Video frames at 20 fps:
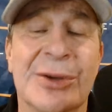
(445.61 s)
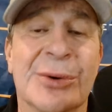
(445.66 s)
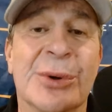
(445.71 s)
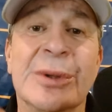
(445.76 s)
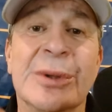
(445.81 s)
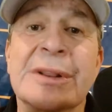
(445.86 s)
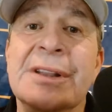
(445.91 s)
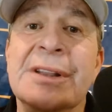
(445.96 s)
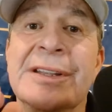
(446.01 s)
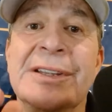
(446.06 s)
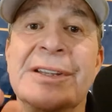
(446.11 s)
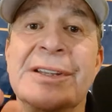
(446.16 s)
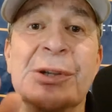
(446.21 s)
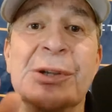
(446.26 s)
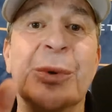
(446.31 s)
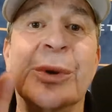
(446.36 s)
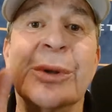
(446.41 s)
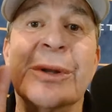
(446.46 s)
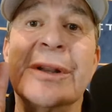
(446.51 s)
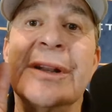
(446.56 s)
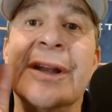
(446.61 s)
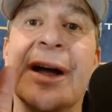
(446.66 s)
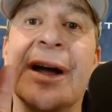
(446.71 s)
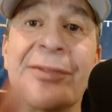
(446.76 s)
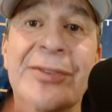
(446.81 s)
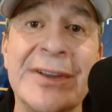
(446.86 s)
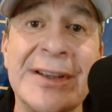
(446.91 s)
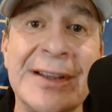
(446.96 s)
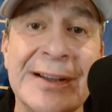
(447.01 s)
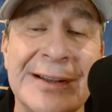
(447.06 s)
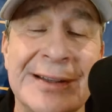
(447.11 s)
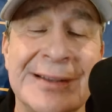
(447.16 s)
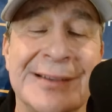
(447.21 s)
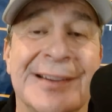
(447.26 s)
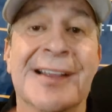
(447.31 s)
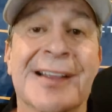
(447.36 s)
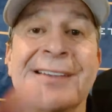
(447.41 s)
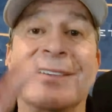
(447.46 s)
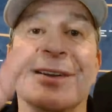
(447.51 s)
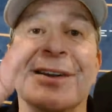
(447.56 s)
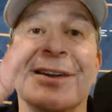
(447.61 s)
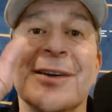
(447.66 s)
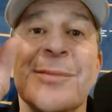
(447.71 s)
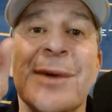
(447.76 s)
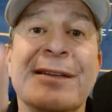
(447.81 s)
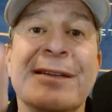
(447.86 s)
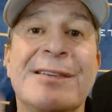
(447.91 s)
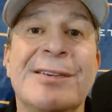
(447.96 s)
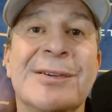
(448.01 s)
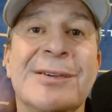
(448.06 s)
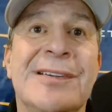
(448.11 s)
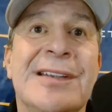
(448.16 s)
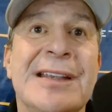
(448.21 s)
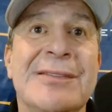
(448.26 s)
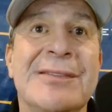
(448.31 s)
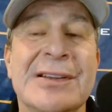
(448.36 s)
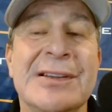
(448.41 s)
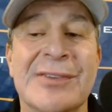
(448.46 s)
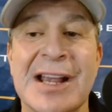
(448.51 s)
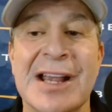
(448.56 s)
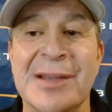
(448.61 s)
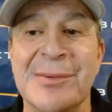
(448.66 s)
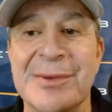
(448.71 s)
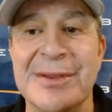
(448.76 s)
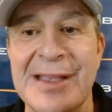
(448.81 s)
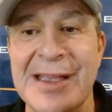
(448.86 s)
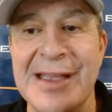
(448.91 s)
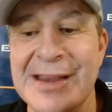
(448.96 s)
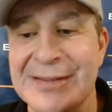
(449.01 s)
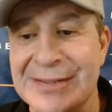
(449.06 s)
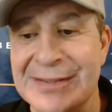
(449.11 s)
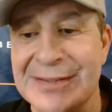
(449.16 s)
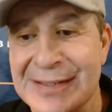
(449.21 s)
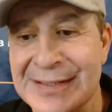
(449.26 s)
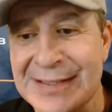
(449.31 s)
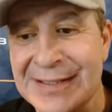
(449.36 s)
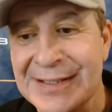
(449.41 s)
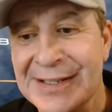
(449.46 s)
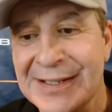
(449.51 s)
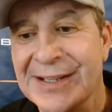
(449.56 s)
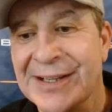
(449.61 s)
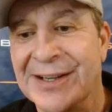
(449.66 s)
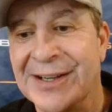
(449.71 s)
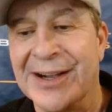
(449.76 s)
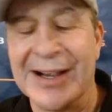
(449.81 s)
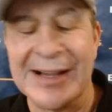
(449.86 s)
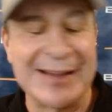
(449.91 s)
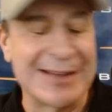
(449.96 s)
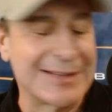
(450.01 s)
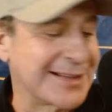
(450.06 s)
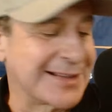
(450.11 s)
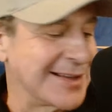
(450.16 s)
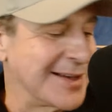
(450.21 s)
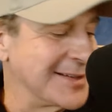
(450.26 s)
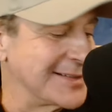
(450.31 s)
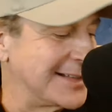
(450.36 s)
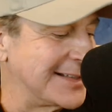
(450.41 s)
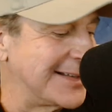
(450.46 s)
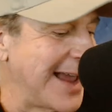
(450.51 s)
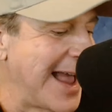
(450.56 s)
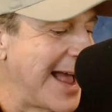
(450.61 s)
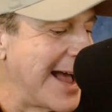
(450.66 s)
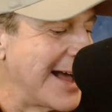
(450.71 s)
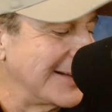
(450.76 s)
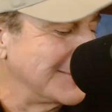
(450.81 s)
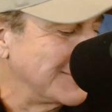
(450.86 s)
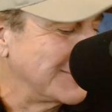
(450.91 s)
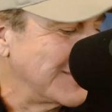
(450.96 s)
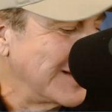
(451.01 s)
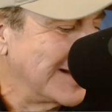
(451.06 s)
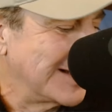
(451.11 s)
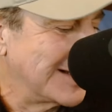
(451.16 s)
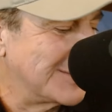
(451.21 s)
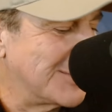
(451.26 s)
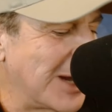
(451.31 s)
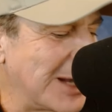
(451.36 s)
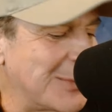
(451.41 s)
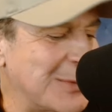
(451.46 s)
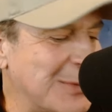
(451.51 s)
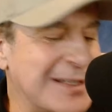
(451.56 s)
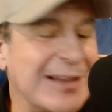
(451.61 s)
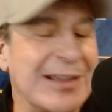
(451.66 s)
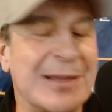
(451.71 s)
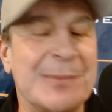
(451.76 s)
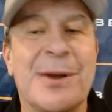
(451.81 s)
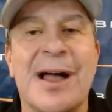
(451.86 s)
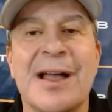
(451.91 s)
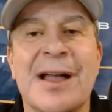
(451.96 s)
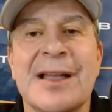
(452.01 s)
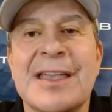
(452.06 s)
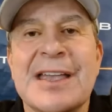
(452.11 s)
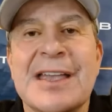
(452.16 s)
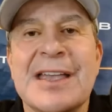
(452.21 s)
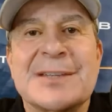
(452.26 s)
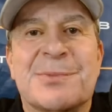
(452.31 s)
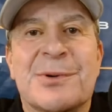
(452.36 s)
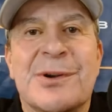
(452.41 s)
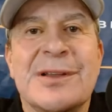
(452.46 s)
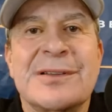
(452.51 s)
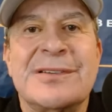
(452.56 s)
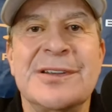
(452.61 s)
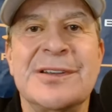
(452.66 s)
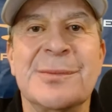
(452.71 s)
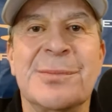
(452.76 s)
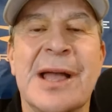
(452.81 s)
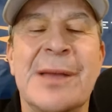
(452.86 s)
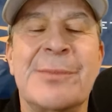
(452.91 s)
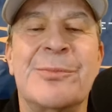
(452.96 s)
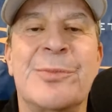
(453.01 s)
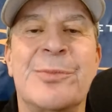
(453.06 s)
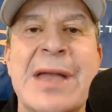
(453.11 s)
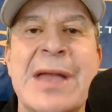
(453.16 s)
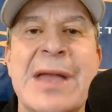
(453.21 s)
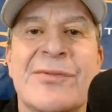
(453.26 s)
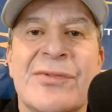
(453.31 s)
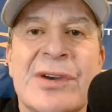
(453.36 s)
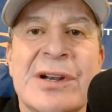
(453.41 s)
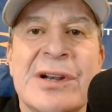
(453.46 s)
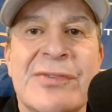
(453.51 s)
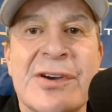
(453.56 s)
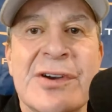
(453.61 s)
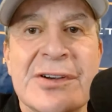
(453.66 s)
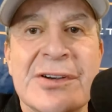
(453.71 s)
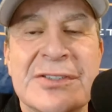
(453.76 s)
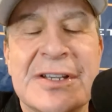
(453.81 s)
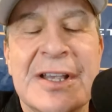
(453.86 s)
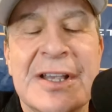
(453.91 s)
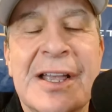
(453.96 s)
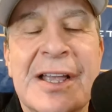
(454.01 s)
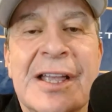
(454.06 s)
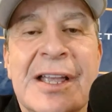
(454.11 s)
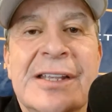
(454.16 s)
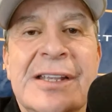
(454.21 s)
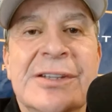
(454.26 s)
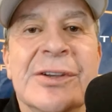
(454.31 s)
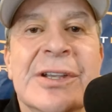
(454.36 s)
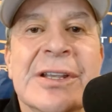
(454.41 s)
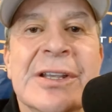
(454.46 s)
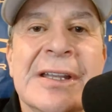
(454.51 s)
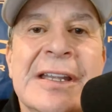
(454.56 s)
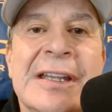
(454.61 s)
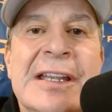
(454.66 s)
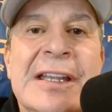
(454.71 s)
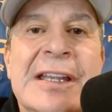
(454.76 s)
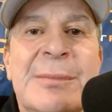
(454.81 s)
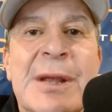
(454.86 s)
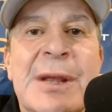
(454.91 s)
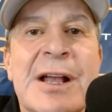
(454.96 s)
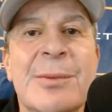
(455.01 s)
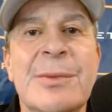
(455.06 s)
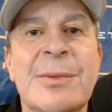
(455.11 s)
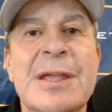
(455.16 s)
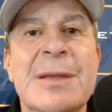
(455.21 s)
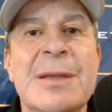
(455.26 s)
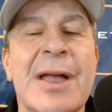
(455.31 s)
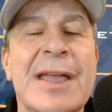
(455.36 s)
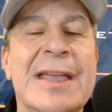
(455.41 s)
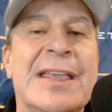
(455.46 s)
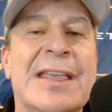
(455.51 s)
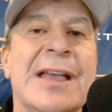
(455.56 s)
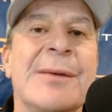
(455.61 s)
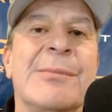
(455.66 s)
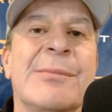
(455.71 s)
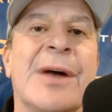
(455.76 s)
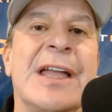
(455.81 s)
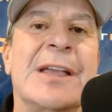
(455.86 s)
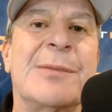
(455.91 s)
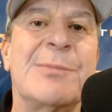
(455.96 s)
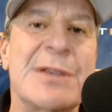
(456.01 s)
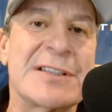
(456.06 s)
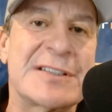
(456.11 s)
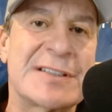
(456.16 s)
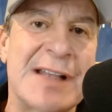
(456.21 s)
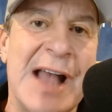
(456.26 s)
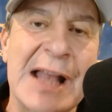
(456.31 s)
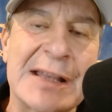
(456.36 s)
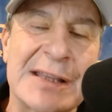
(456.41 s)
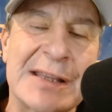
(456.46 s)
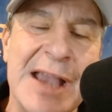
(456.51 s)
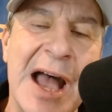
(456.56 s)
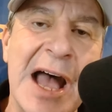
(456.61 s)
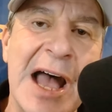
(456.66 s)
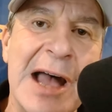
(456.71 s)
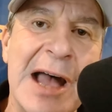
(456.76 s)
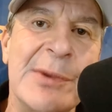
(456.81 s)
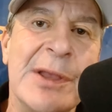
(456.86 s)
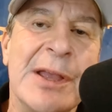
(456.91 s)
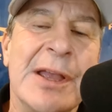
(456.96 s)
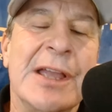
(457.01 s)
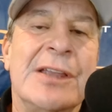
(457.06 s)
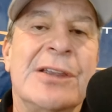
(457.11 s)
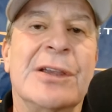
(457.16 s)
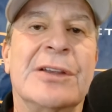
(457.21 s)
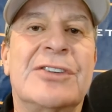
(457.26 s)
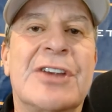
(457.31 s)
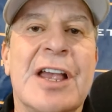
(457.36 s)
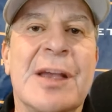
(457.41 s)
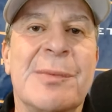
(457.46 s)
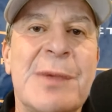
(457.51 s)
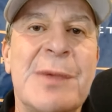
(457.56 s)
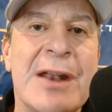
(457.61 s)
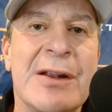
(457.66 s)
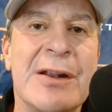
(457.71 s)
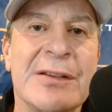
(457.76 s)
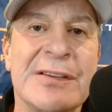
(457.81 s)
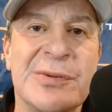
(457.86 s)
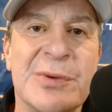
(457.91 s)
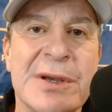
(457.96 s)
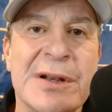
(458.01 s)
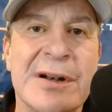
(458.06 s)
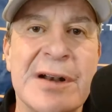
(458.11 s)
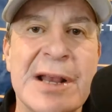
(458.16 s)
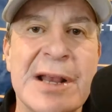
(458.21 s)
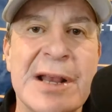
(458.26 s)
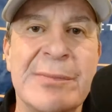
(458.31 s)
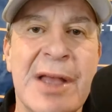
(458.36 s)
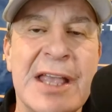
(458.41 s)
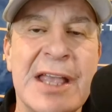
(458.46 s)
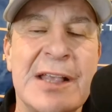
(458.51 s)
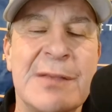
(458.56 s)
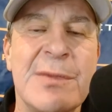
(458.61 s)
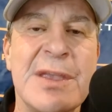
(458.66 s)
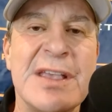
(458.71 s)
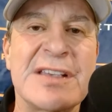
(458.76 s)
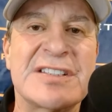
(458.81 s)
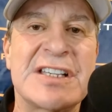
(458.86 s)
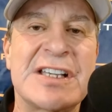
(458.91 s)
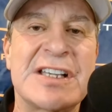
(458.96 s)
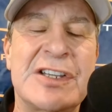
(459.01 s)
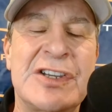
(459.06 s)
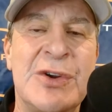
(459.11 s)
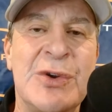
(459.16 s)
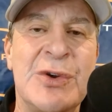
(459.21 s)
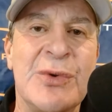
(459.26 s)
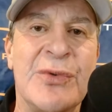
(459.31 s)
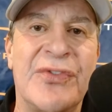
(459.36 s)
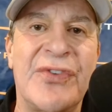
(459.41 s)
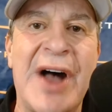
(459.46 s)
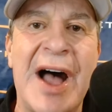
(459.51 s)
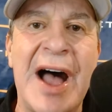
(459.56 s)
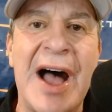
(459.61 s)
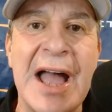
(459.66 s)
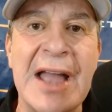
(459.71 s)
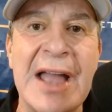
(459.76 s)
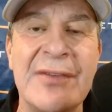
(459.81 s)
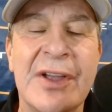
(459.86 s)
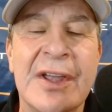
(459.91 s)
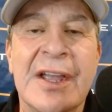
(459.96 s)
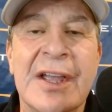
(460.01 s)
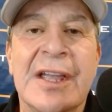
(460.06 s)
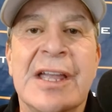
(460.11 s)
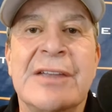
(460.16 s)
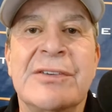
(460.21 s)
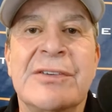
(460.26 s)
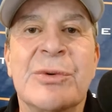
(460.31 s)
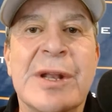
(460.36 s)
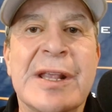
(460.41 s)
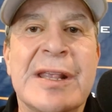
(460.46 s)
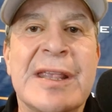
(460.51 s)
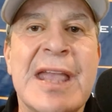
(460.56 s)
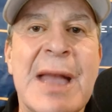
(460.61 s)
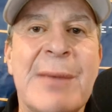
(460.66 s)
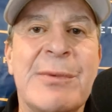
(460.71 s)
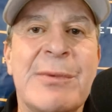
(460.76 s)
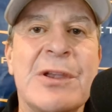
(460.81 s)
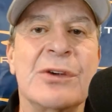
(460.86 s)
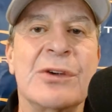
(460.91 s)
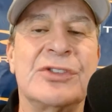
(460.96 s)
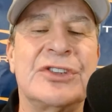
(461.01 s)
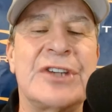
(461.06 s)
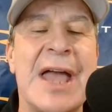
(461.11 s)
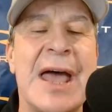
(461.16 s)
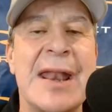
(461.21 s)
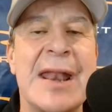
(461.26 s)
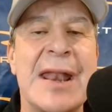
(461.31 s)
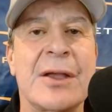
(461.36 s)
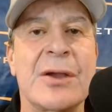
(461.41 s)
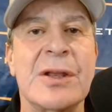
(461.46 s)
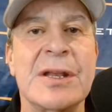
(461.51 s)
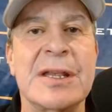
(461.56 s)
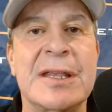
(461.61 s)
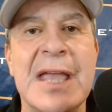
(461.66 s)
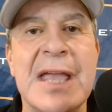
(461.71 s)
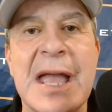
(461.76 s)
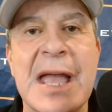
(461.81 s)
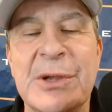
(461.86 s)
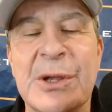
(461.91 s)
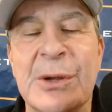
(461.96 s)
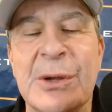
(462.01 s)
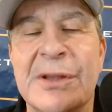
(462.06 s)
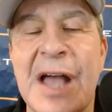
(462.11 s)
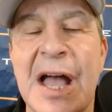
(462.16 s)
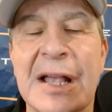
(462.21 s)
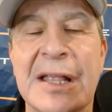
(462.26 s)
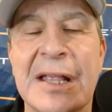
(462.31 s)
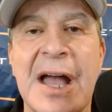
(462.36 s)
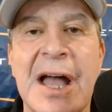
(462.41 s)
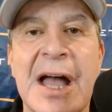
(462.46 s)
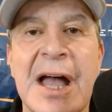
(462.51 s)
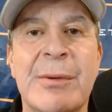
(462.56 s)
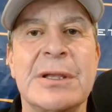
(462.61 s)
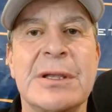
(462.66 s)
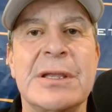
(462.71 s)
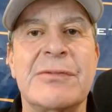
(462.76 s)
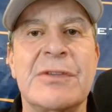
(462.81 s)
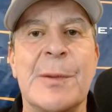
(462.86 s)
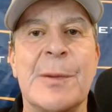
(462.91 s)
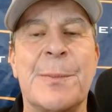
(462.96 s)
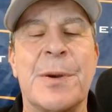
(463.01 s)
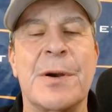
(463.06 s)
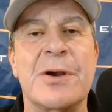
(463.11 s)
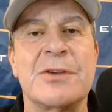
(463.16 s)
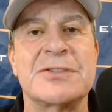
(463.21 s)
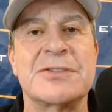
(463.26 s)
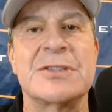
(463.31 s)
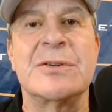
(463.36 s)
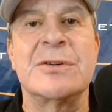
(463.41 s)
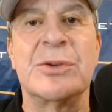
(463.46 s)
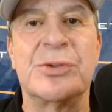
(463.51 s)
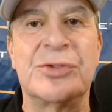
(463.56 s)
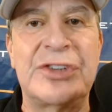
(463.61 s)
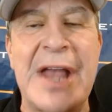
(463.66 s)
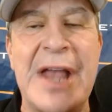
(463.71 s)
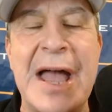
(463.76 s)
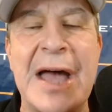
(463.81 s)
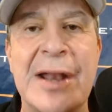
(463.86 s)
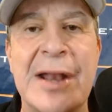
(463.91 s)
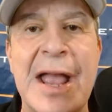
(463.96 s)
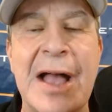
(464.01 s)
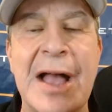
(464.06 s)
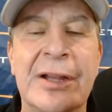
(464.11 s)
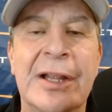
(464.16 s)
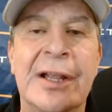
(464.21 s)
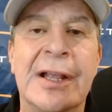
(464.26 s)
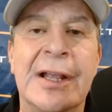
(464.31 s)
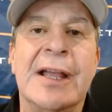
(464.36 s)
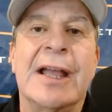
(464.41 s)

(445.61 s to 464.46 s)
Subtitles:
You will love it. So there are my two TV recommendations. All right, let's close it down. The Mike Missanelli Podcast brought to you by Bet Rivers. You can email me, mike@mikemiss.com. You can check me out on Twitter @mikemiss25. If you want a cameo shout out, go to cameo.com. I'll give you a personal shout out.